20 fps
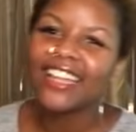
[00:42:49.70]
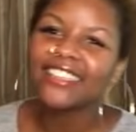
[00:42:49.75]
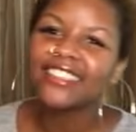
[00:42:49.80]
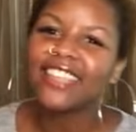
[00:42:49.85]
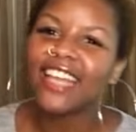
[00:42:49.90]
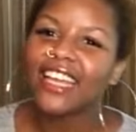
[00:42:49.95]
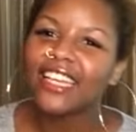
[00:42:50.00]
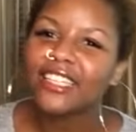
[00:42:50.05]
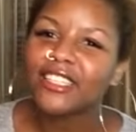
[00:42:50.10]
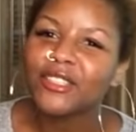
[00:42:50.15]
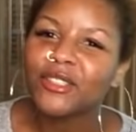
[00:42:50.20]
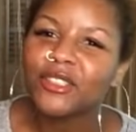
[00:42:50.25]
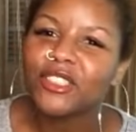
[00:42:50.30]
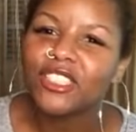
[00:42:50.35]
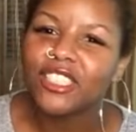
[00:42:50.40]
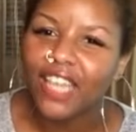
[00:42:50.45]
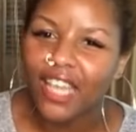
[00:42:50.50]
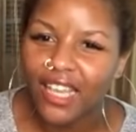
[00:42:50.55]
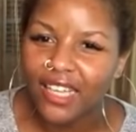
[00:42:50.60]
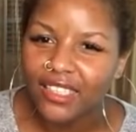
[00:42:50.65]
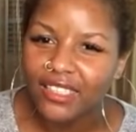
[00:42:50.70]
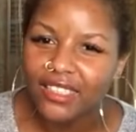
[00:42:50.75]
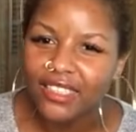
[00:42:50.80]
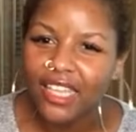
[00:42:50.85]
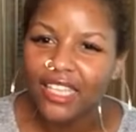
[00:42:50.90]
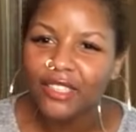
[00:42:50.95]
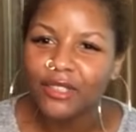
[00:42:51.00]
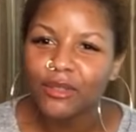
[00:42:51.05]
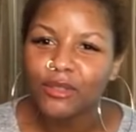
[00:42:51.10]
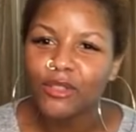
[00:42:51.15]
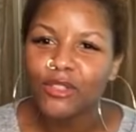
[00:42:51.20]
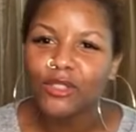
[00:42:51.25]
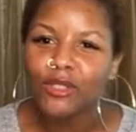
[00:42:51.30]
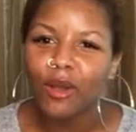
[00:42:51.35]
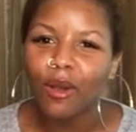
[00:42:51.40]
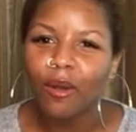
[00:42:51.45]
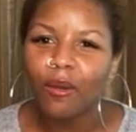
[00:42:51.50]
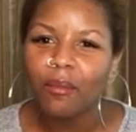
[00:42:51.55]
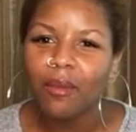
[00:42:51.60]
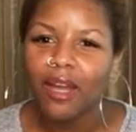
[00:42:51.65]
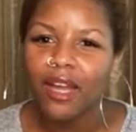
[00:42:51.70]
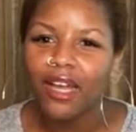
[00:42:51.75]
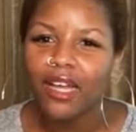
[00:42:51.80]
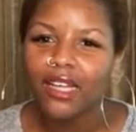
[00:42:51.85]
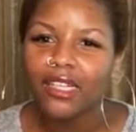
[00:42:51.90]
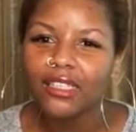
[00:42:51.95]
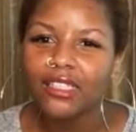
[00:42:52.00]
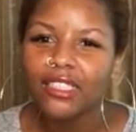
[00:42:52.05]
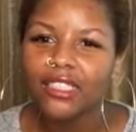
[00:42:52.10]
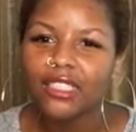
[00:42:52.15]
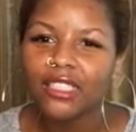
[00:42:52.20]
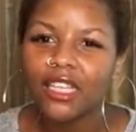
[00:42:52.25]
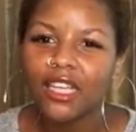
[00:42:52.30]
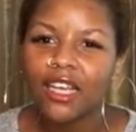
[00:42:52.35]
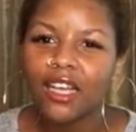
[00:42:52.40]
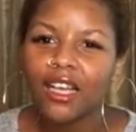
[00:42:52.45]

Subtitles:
Thank you, Jess. Thank you so much.